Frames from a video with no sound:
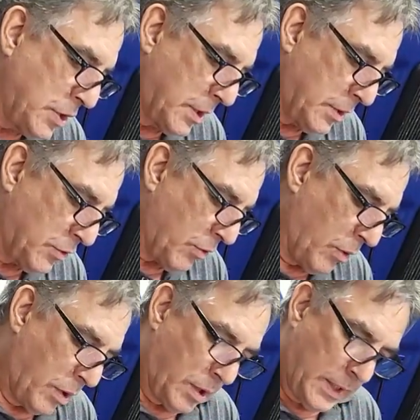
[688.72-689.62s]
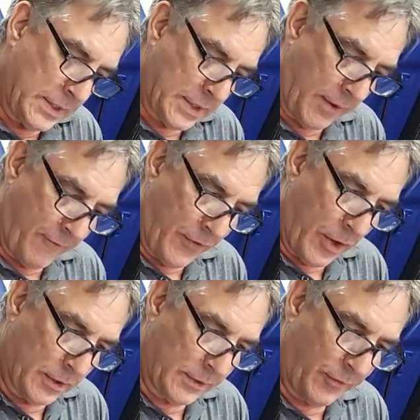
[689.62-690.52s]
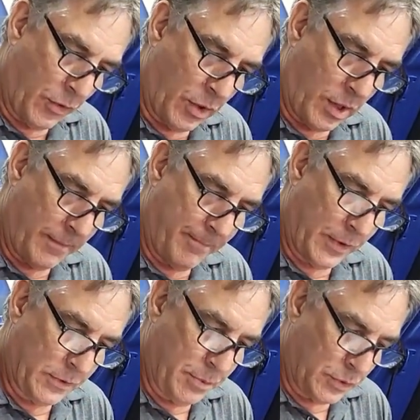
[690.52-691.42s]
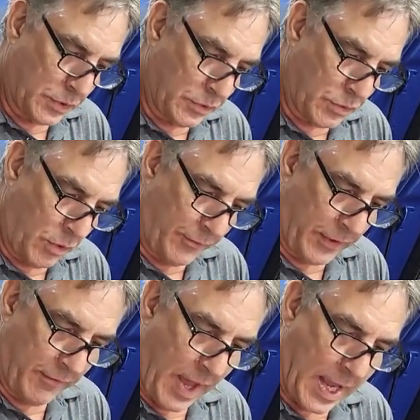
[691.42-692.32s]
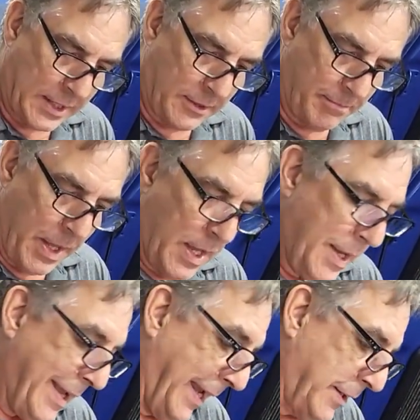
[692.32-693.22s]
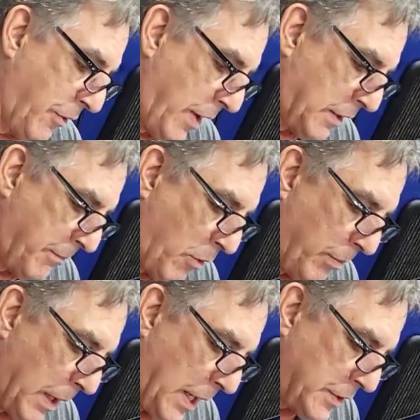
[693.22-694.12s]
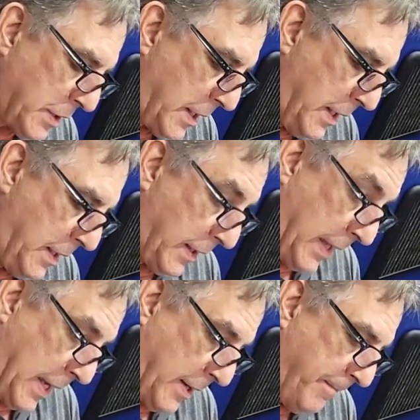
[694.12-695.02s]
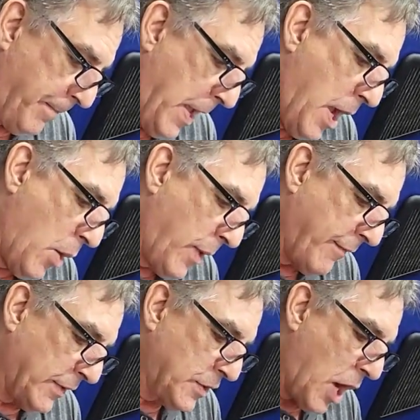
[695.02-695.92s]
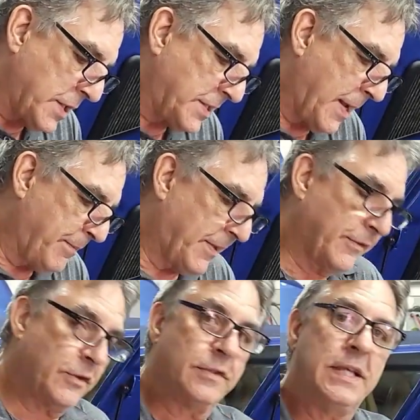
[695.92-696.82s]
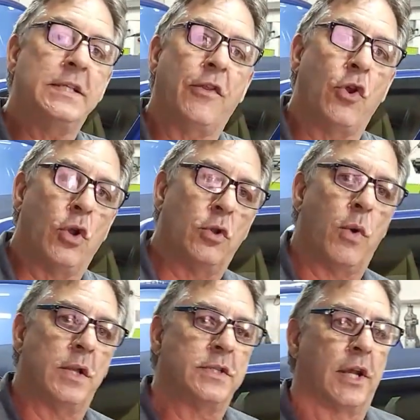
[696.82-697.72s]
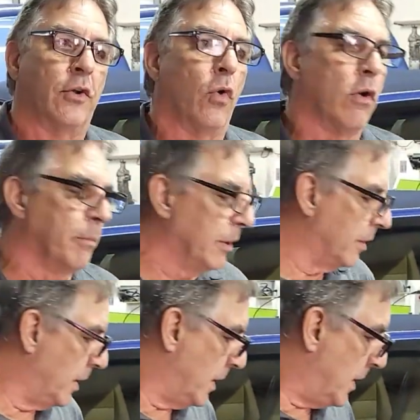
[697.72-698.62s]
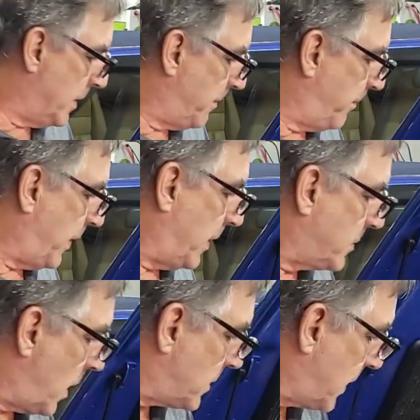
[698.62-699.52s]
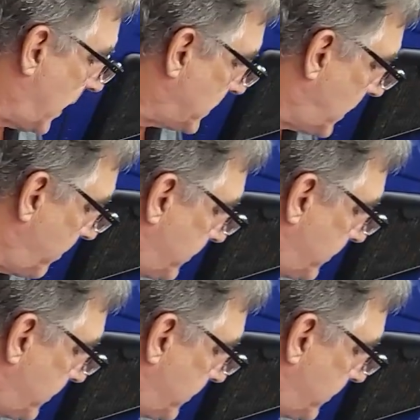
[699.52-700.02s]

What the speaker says: controller. That's got faults for the boost control for the vacuum. Incorrect immobilizer key again. We have exhaust temp sensors. These are the only ones that are normal. The exhaust gas temp